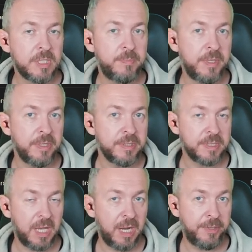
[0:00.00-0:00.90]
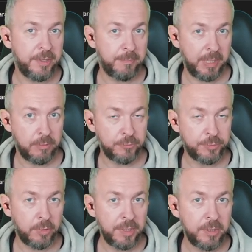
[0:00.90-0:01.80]
your experience, either by
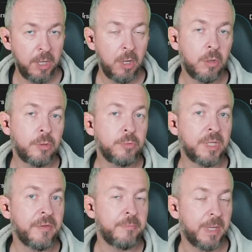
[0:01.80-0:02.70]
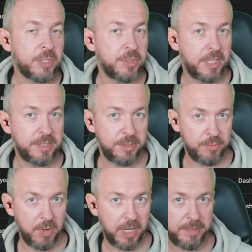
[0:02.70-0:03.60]
controlling or to have much nicer
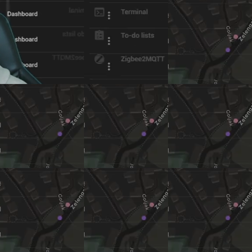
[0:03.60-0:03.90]
UI.